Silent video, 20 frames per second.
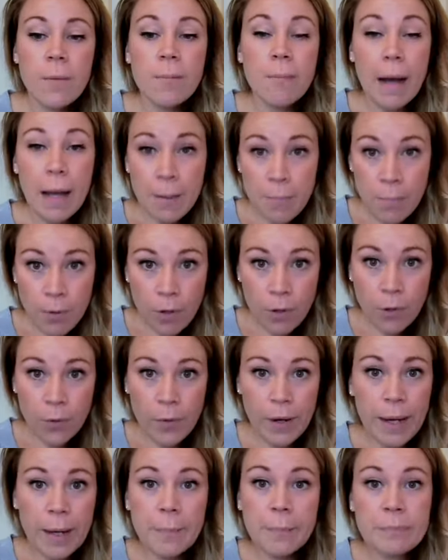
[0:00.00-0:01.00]
my
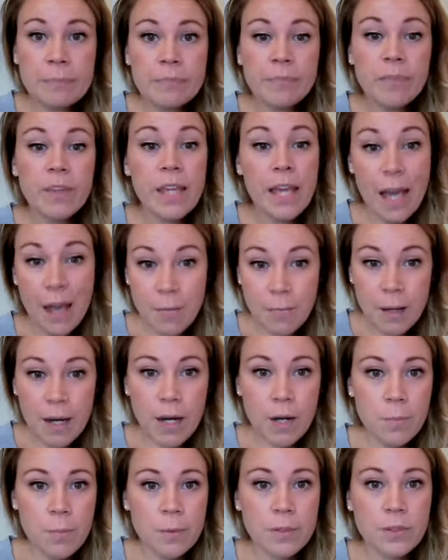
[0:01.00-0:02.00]
program, the
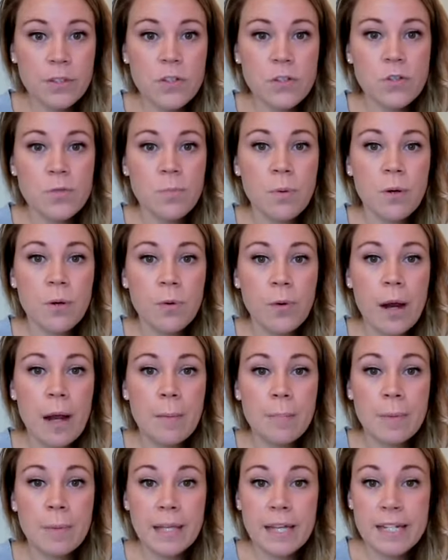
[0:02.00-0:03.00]
Empire Builders
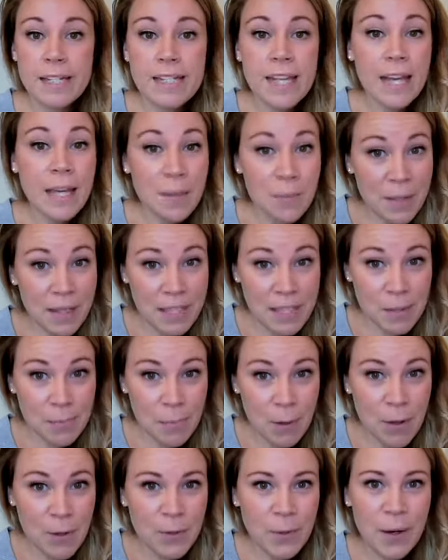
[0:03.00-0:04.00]
program, because I am in this
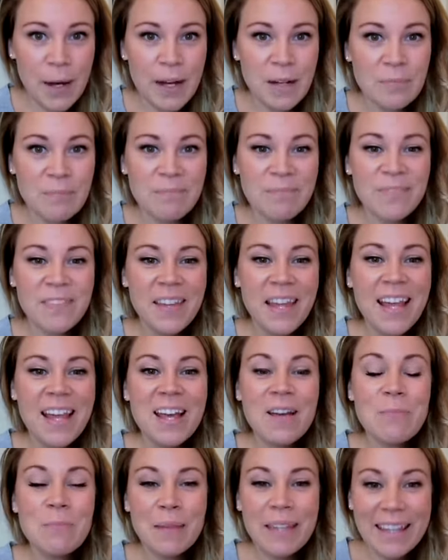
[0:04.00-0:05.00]
program,
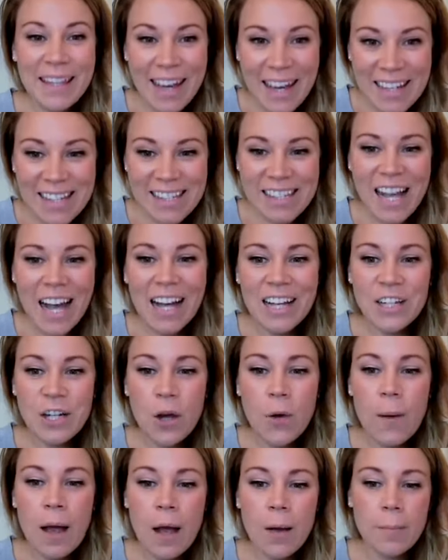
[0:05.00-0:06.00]
because I
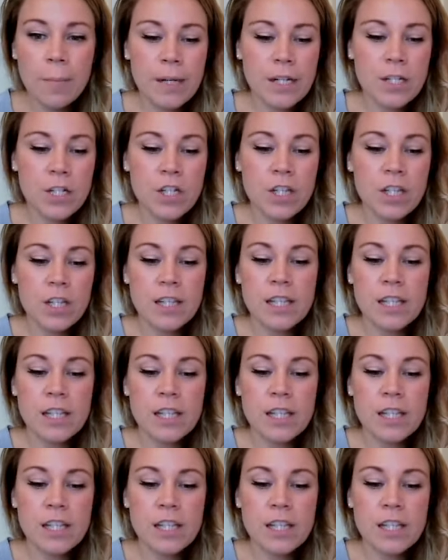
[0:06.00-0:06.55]
know how much